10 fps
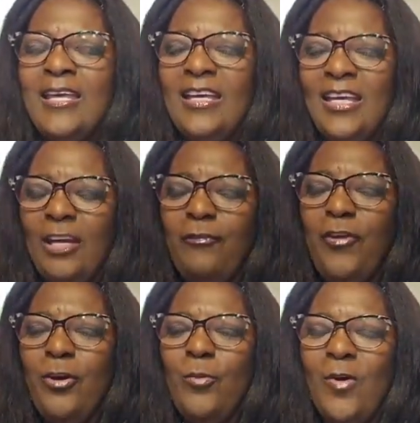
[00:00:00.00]
If
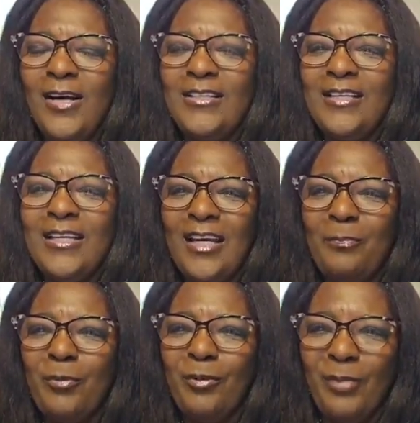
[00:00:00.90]
you want to
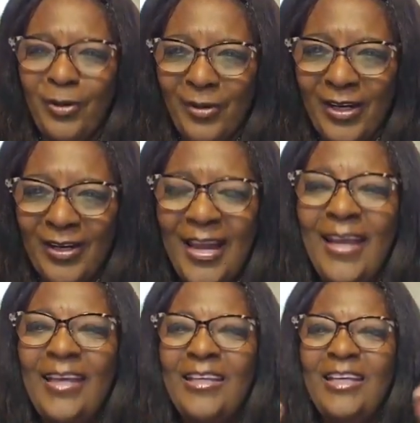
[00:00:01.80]
get promoted,
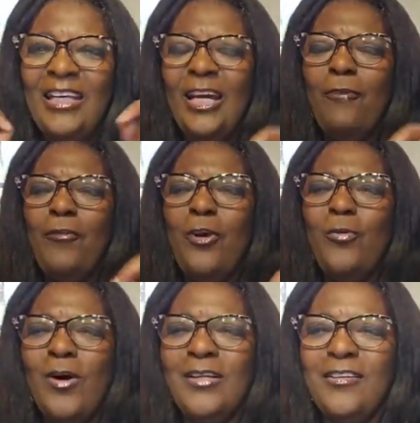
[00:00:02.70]
if you
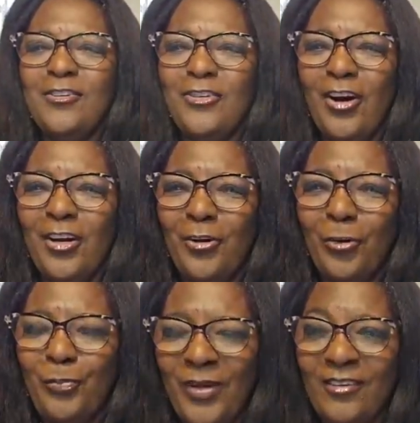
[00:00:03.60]
want to start a
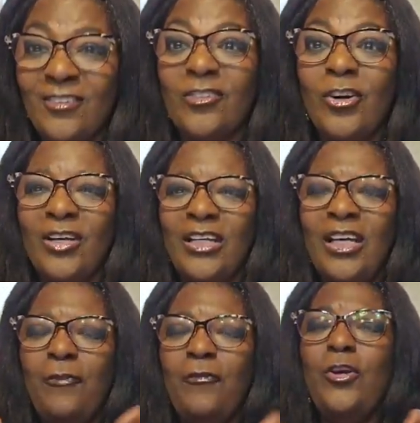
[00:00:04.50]
new business, or
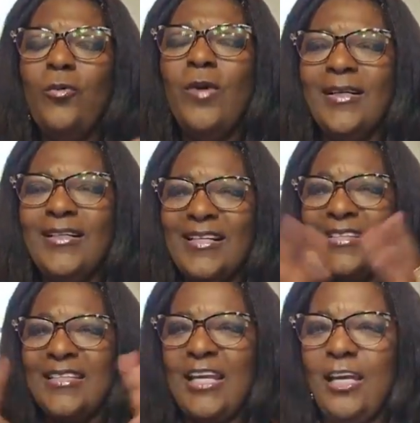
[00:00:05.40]
if you want to
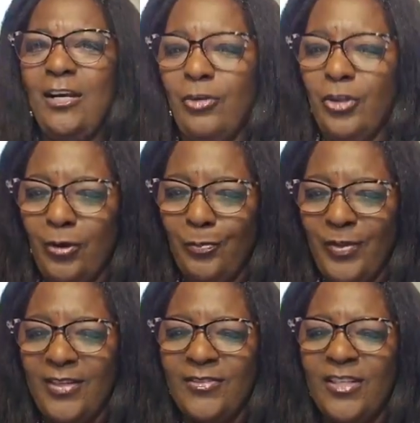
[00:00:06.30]
scale your
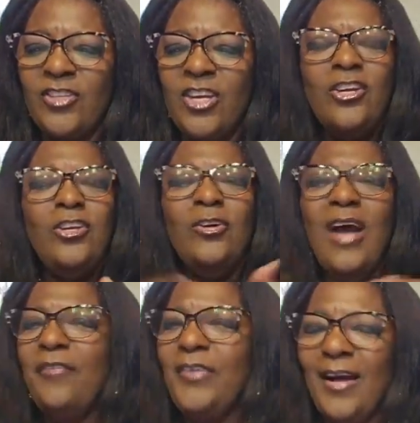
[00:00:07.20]
business, you
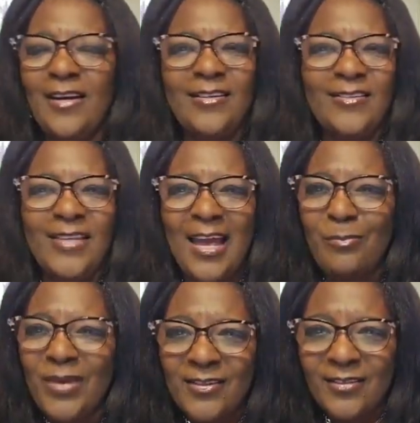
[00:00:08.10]
have to understand
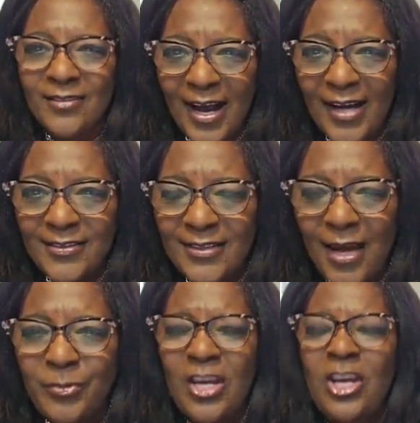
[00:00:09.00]
business
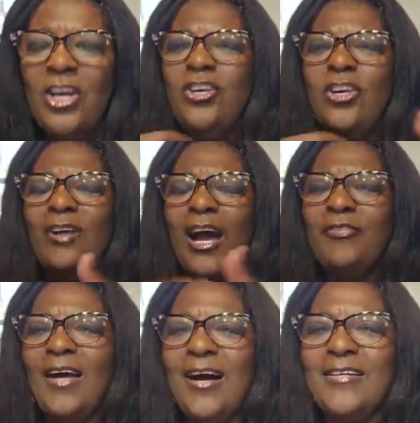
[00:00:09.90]
concepts. You have
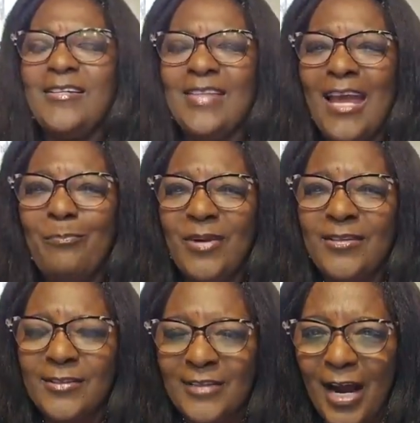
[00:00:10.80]
to understand
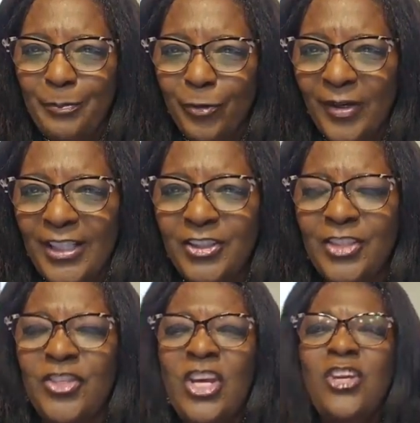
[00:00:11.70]
business
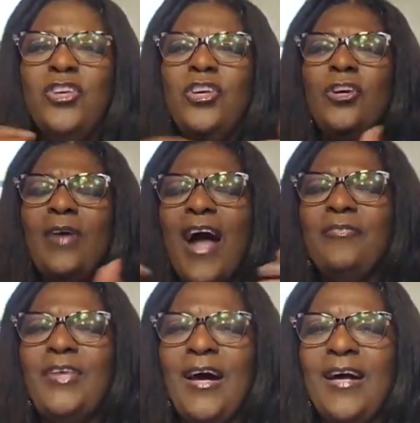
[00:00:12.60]
operations. You
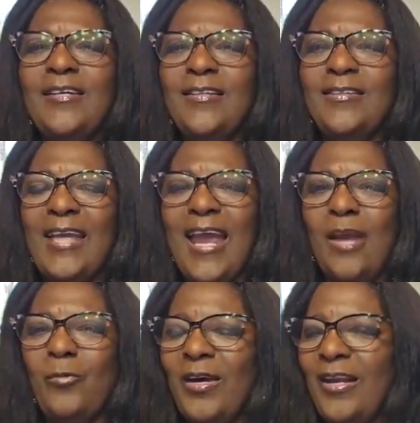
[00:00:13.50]
have to
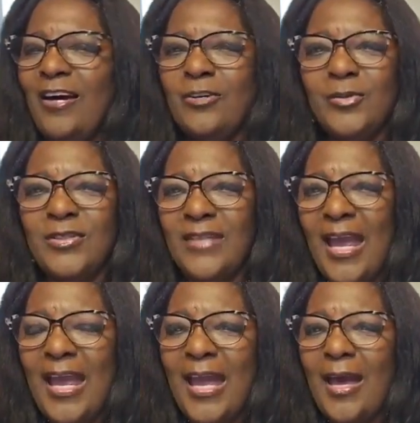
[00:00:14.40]
understand when Uncle
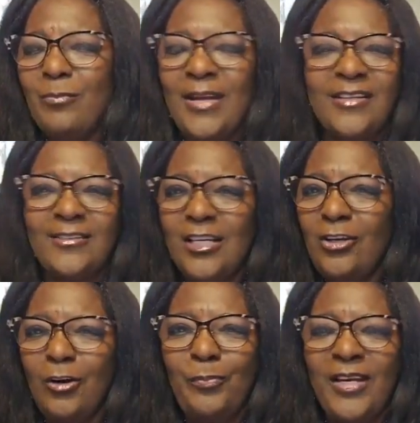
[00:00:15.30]
Sam gets in
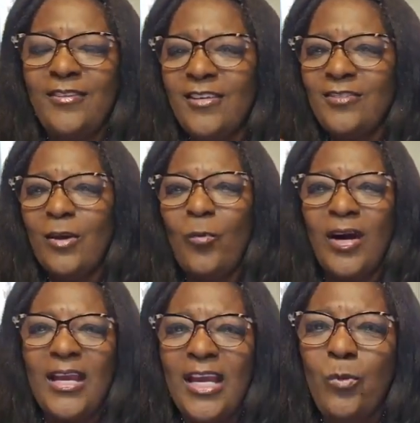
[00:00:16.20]
your business and
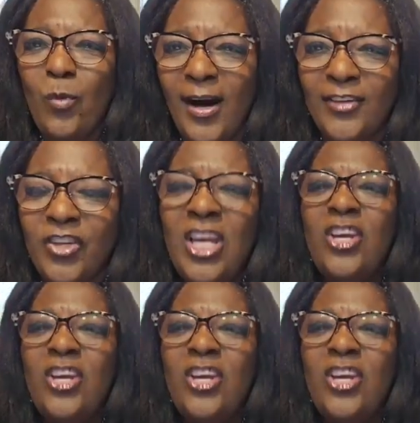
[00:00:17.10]
what he wants.